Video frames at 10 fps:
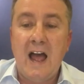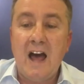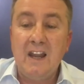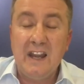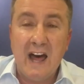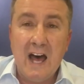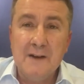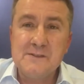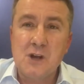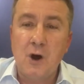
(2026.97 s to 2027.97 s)
Our
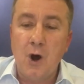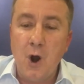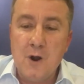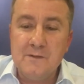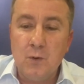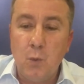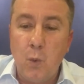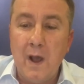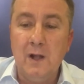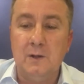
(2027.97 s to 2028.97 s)
lives are
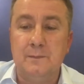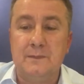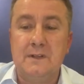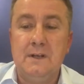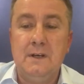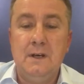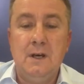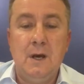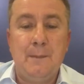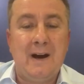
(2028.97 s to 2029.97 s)
overwhelmed
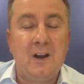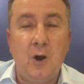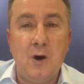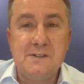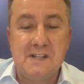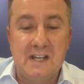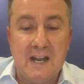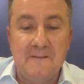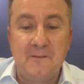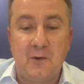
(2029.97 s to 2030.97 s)
by God's
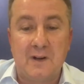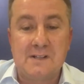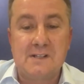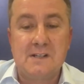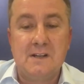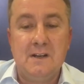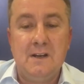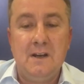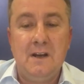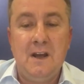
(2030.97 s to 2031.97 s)
love for us,
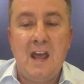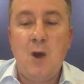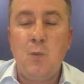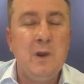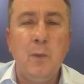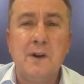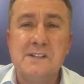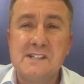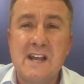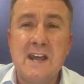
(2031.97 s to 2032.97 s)
and we want to
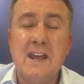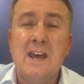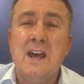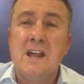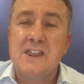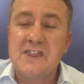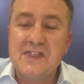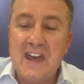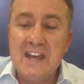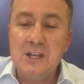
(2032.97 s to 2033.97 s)
say
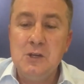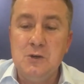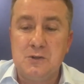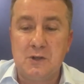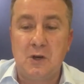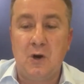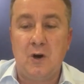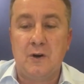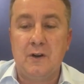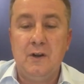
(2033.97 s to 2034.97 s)
thank you to
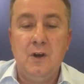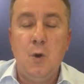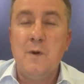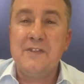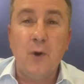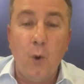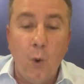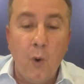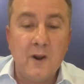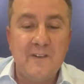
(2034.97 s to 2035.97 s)
God with
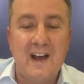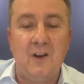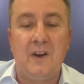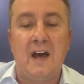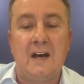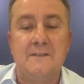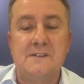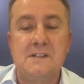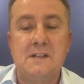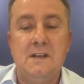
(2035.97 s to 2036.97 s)
all of our
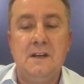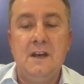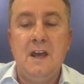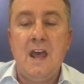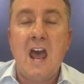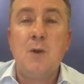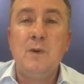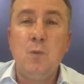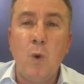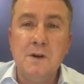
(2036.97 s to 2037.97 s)
lives, and
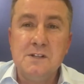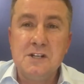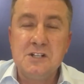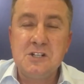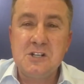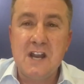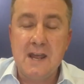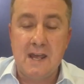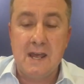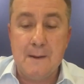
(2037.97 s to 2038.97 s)
we want to
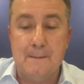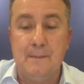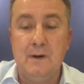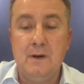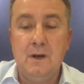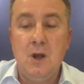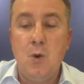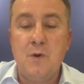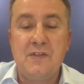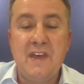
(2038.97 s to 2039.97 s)
share Him
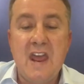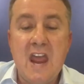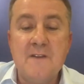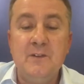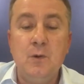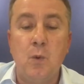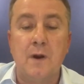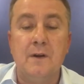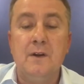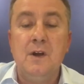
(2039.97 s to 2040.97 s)
with
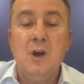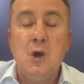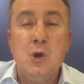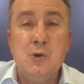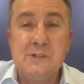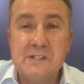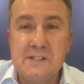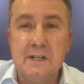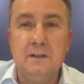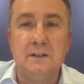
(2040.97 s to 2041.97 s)
everyone who
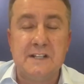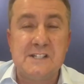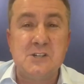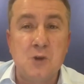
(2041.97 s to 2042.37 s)
still is